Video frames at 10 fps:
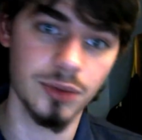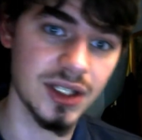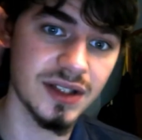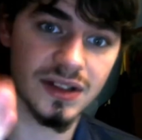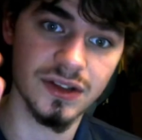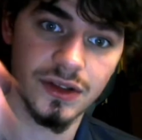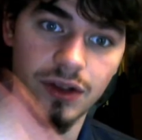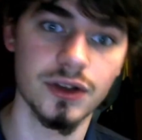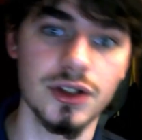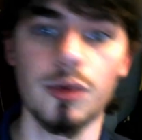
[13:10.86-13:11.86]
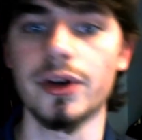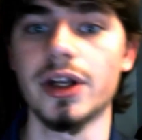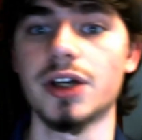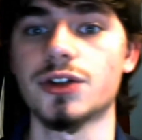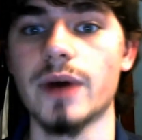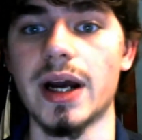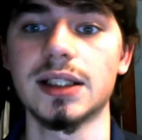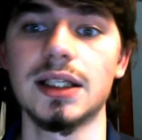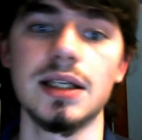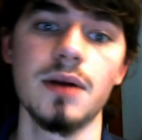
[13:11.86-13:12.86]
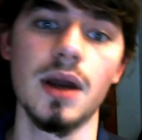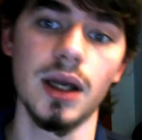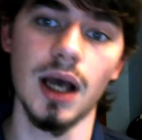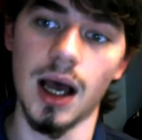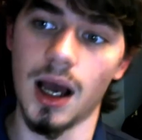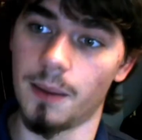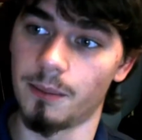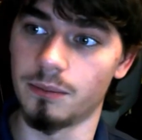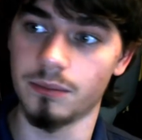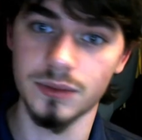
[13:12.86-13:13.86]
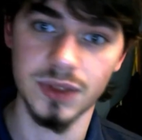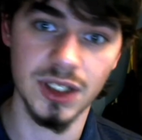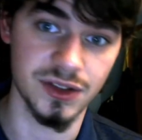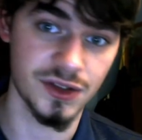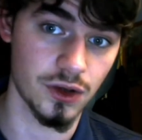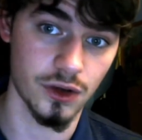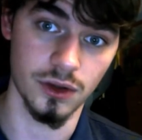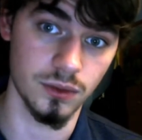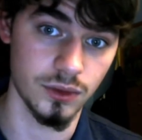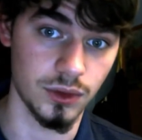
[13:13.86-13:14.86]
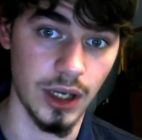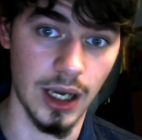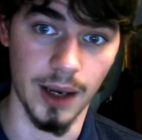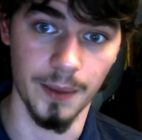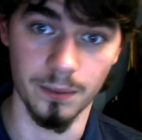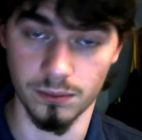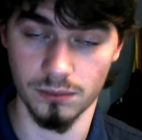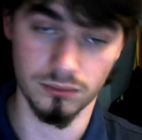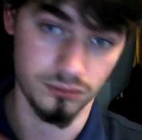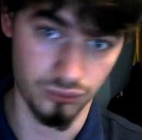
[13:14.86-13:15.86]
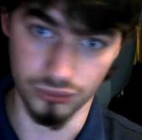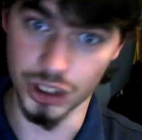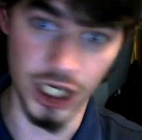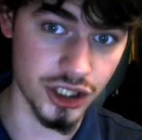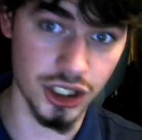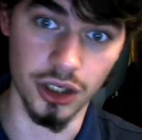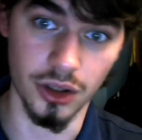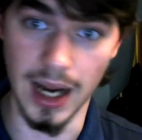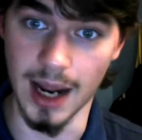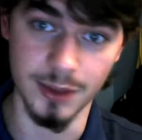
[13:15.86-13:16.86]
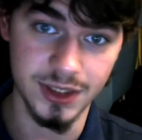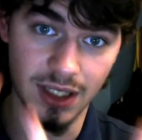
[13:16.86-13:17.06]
consider supporting us directly. Um, consider um, changing your Amazon,